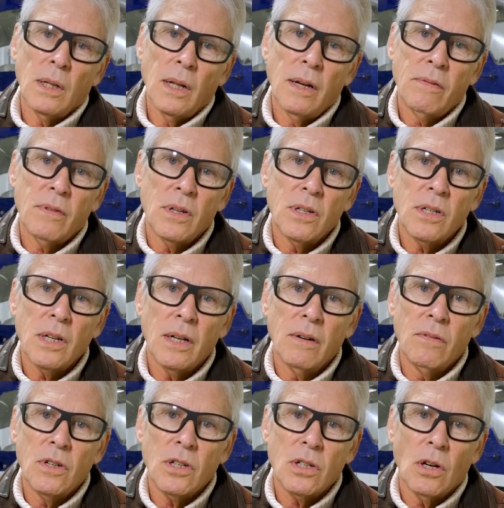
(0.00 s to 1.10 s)
I left instead
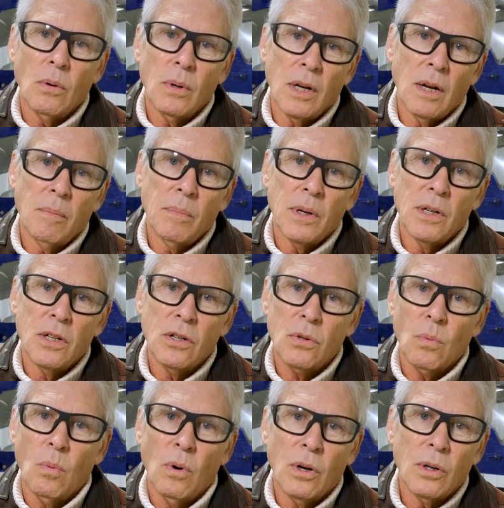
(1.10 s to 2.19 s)
of just going up and
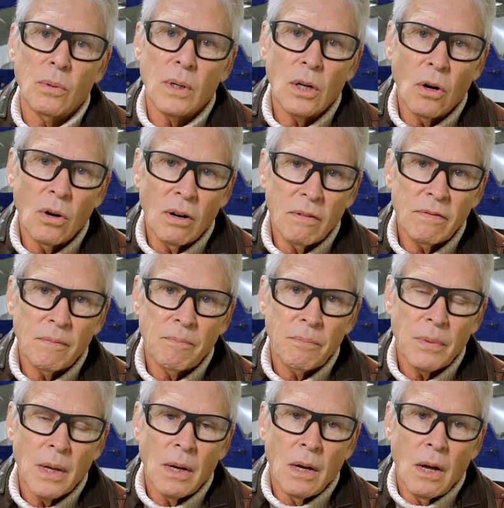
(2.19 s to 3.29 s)
just wandering off.
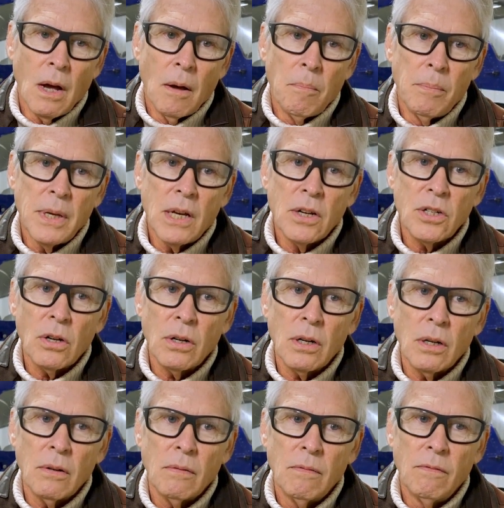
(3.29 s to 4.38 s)
Because on
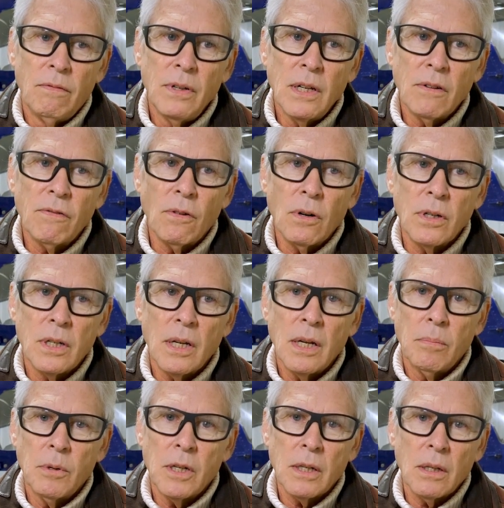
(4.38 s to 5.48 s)
a VFR
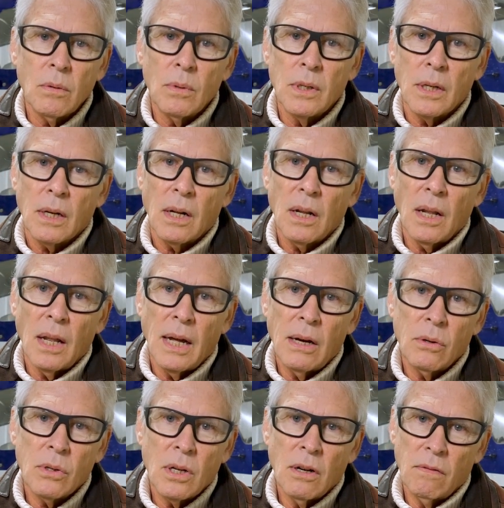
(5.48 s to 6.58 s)
day, particularly when the
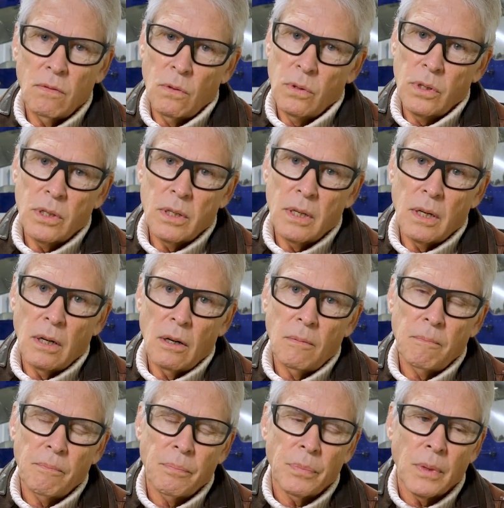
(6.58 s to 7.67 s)
cloud cover is there,
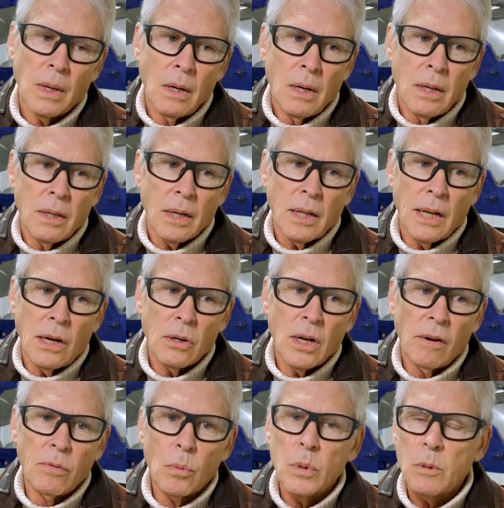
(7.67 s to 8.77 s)
the cloud
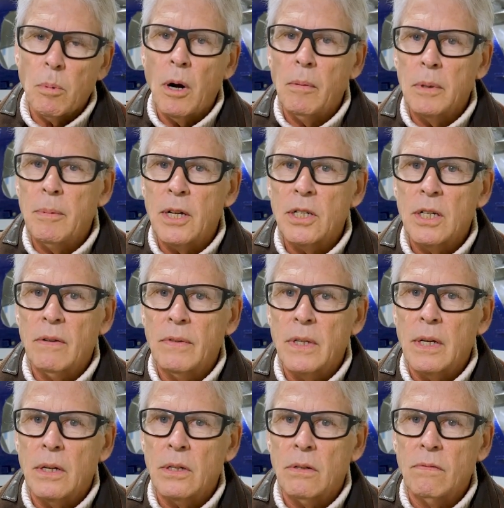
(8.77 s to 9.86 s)
cover was probably about
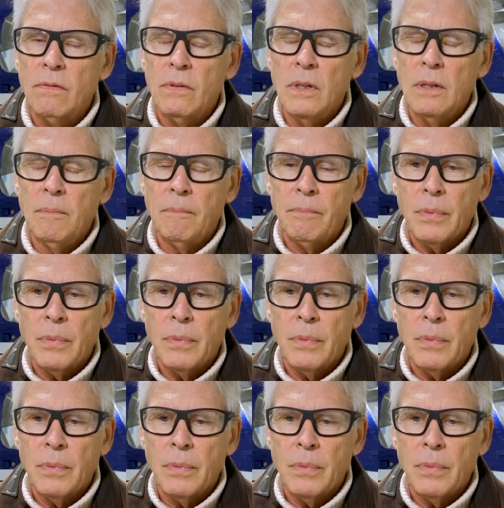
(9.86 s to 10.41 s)
7,000 feet,